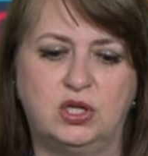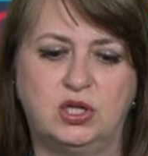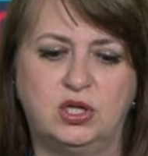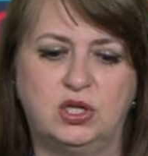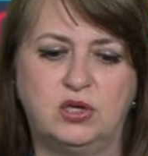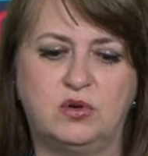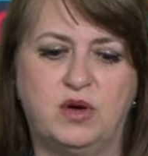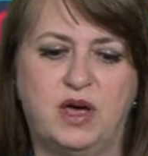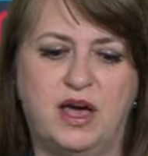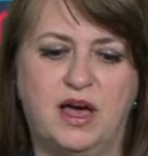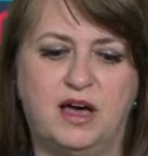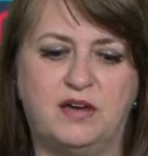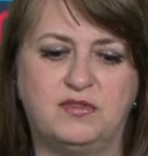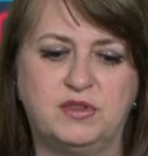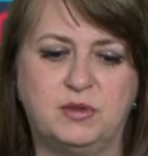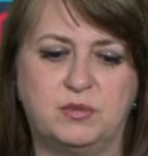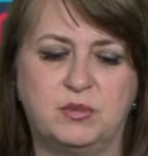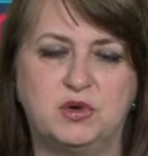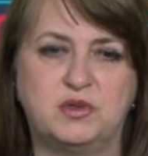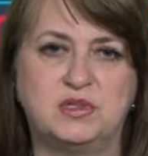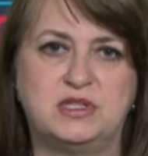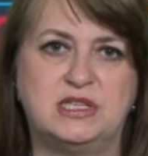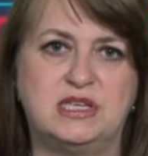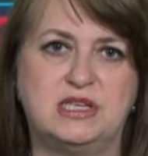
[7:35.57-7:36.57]
You have the
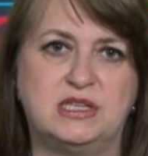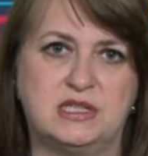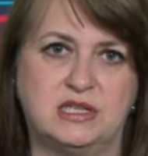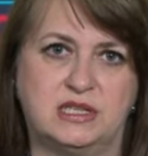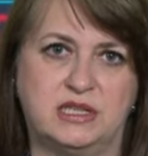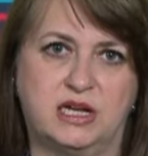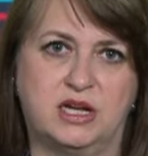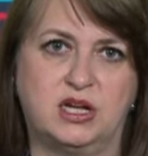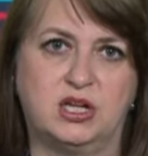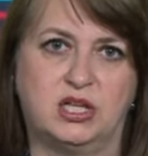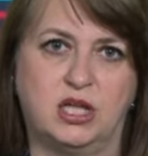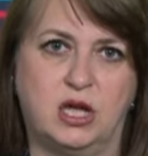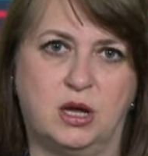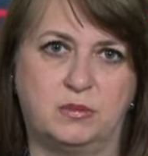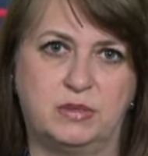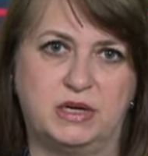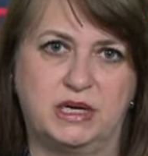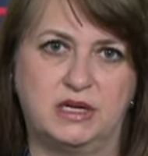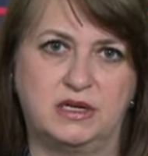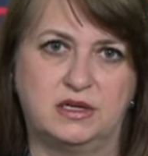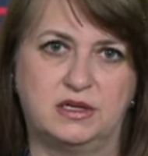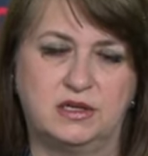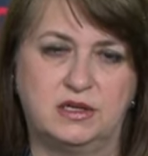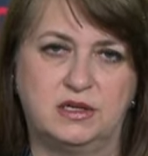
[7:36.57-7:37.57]
most decent
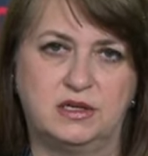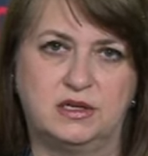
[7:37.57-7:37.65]
economic